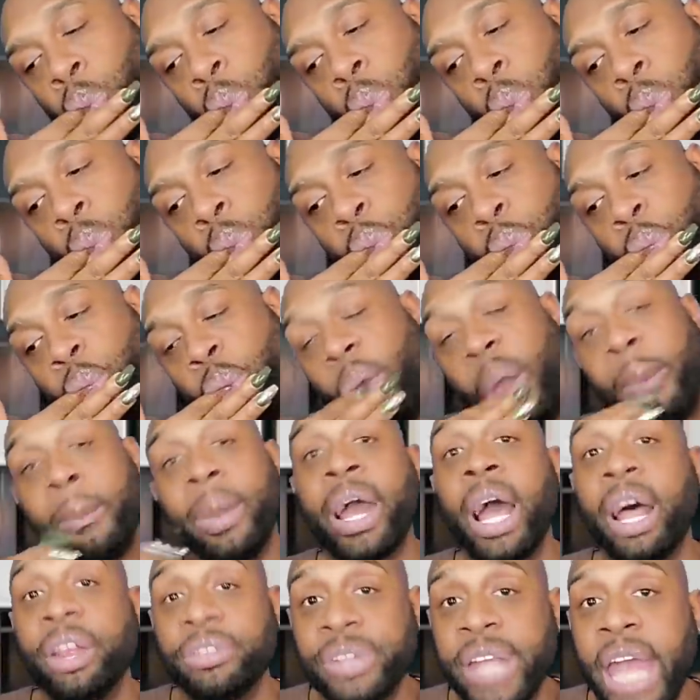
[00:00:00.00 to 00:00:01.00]
Mm.
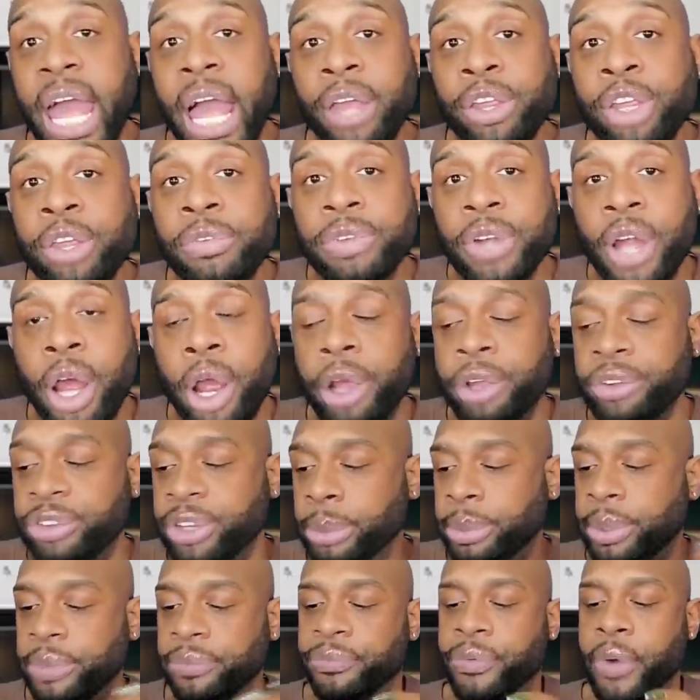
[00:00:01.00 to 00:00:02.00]
Because now you've
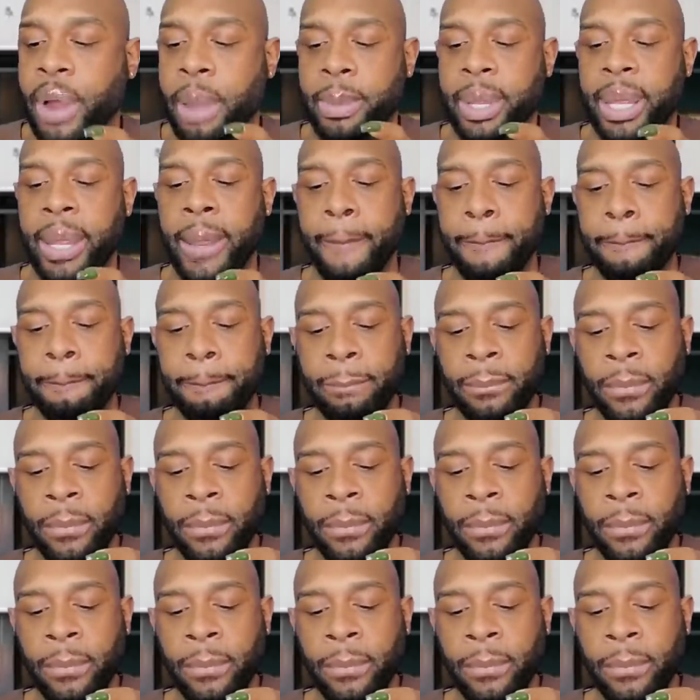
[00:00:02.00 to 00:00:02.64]
learned something from it.